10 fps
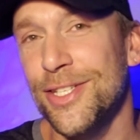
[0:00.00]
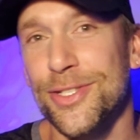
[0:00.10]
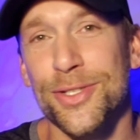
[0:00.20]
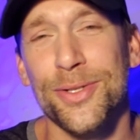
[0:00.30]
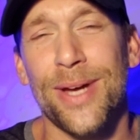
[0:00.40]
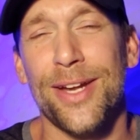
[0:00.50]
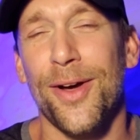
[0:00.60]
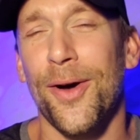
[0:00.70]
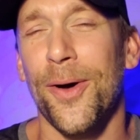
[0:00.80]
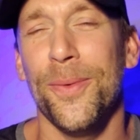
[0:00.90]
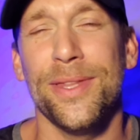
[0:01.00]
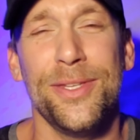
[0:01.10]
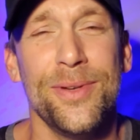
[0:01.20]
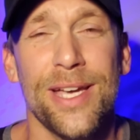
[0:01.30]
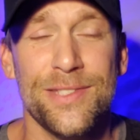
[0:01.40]
to do at all with
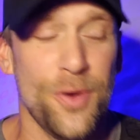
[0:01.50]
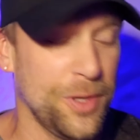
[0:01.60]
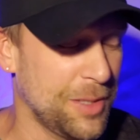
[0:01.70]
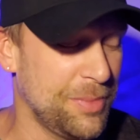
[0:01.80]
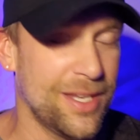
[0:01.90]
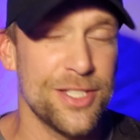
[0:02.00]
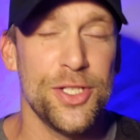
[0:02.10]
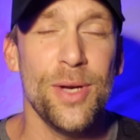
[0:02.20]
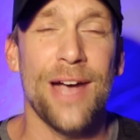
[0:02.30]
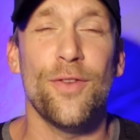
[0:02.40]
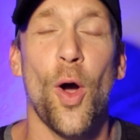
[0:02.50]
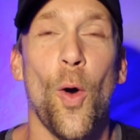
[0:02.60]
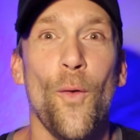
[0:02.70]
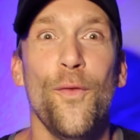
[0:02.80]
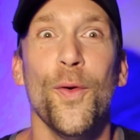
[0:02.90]
you guys voting because you have
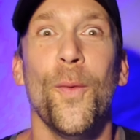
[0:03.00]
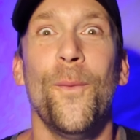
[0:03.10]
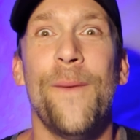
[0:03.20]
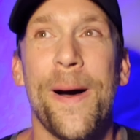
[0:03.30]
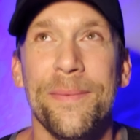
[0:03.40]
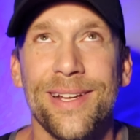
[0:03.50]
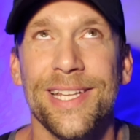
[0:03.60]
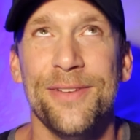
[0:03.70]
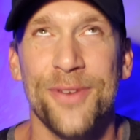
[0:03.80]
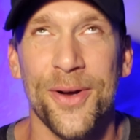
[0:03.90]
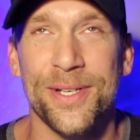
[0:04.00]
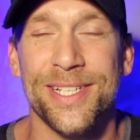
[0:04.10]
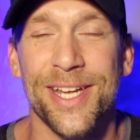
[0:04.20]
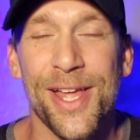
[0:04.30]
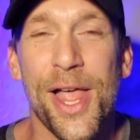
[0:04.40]
overwhelmingly
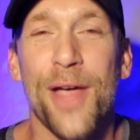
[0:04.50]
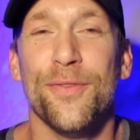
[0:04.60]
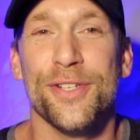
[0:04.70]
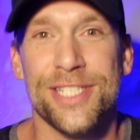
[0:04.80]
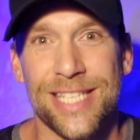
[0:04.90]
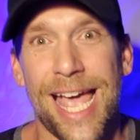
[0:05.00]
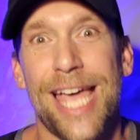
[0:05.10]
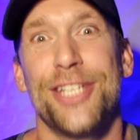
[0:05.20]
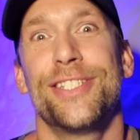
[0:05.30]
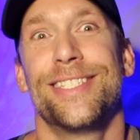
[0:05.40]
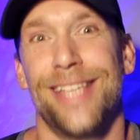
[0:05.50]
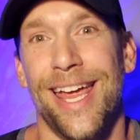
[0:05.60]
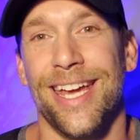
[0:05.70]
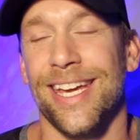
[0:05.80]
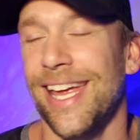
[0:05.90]
voted for Stache
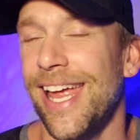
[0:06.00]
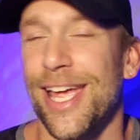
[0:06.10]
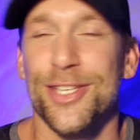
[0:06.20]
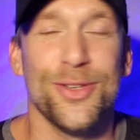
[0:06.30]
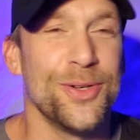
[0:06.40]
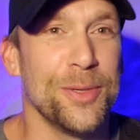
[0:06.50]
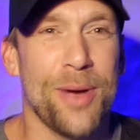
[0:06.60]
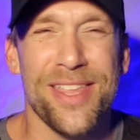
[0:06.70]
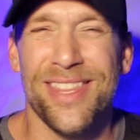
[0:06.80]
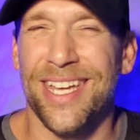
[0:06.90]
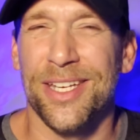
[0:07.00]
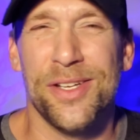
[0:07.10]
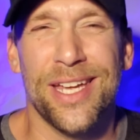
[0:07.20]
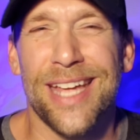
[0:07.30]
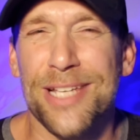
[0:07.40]
Stay. So you're probably thinking,
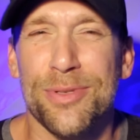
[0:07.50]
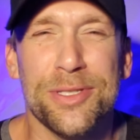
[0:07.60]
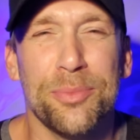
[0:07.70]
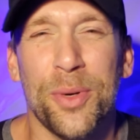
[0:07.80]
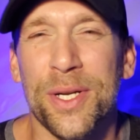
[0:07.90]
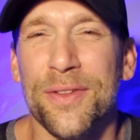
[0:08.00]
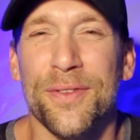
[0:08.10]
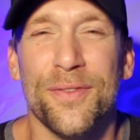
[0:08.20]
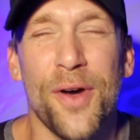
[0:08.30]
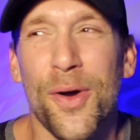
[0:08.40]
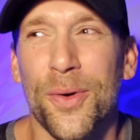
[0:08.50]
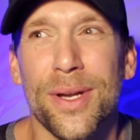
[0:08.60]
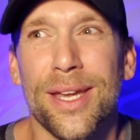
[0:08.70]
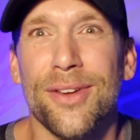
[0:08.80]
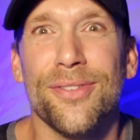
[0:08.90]
okay, guys, what's the point of the vote
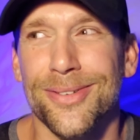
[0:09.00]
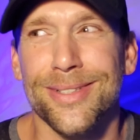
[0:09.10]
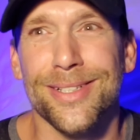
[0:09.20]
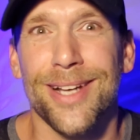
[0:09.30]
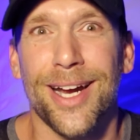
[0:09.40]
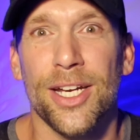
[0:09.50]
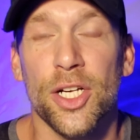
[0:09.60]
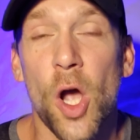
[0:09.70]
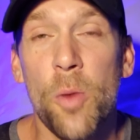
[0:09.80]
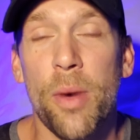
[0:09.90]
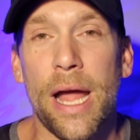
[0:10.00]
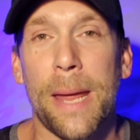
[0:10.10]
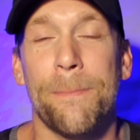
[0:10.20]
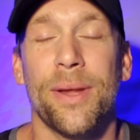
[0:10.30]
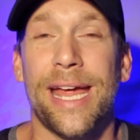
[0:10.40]
if you're not going to go buy
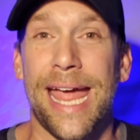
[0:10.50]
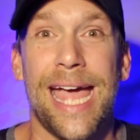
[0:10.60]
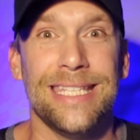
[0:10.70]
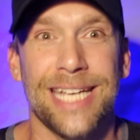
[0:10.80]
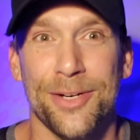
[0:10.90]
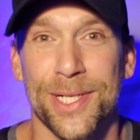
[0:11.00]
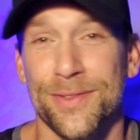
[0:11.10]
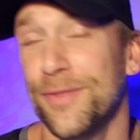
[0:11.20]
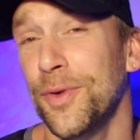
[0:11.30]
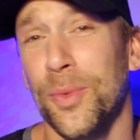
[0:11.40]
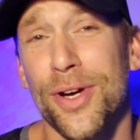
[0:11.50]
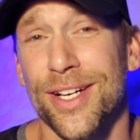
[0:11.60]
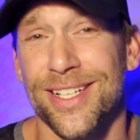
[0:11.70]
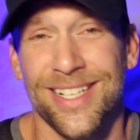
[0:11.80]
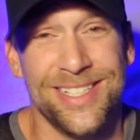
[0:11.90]
it? But I had to get rid of it for work.